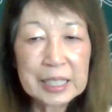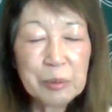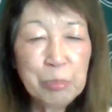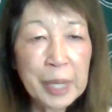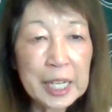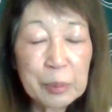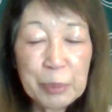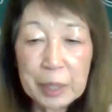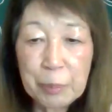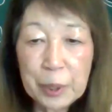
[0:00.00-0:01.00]
many
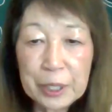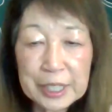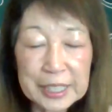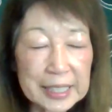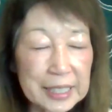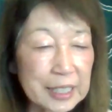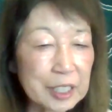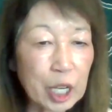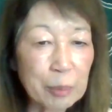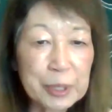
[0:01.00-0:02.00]
people in the
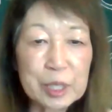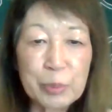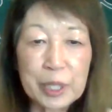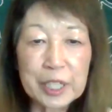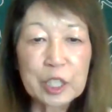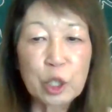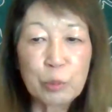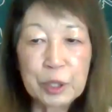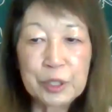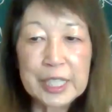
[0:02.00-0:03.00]
Japanese American
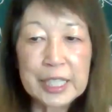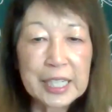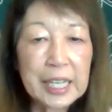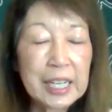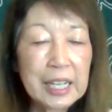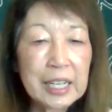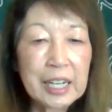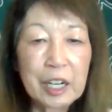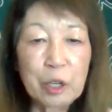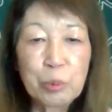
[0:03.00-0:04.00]
community,
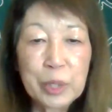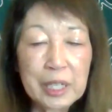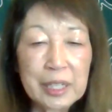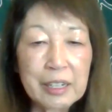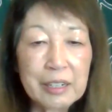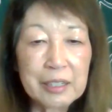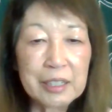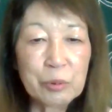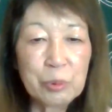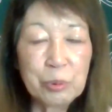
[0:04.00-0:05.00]

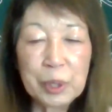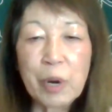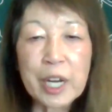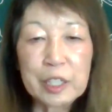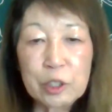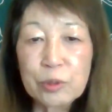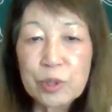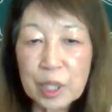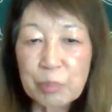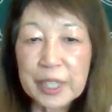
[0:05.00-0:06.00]
we want to do
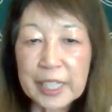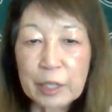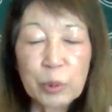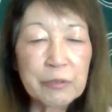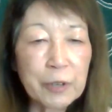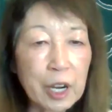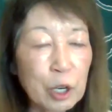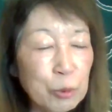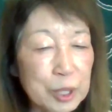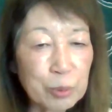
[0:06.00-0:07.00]
something, and we've
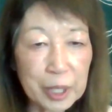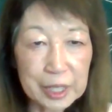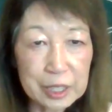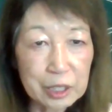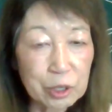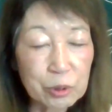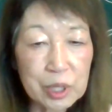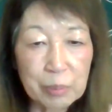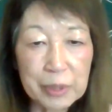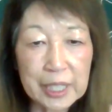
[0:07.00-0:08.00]
always wanted to do
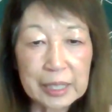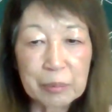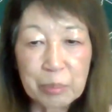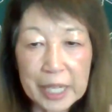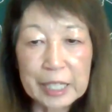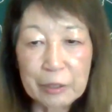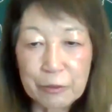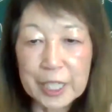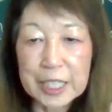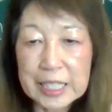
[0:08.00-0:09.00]
something, many of
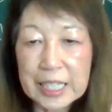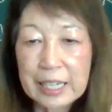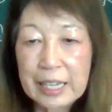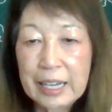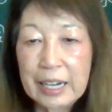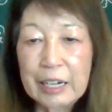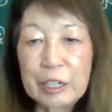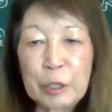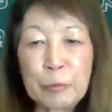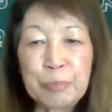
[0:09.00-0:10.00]
us.
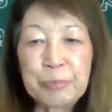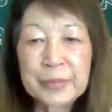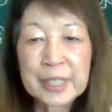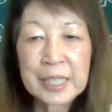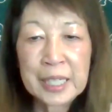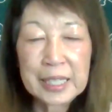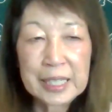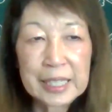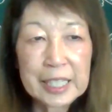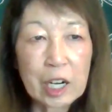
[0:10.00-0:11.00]

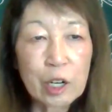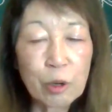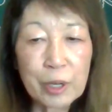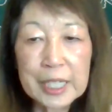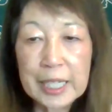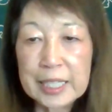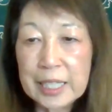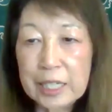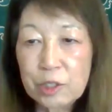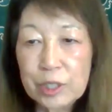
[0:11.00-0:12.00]
In our
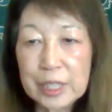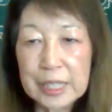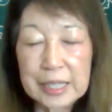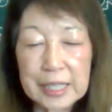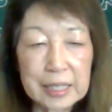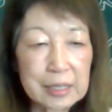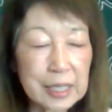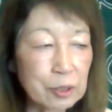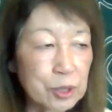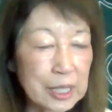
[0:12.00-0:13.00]
organization, the
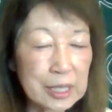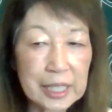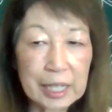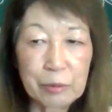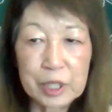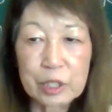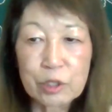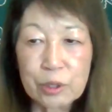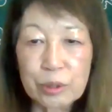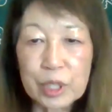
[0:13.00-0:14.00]
San Jose Nikkei
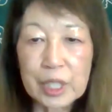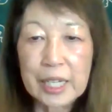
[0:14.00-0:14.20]
Resisters,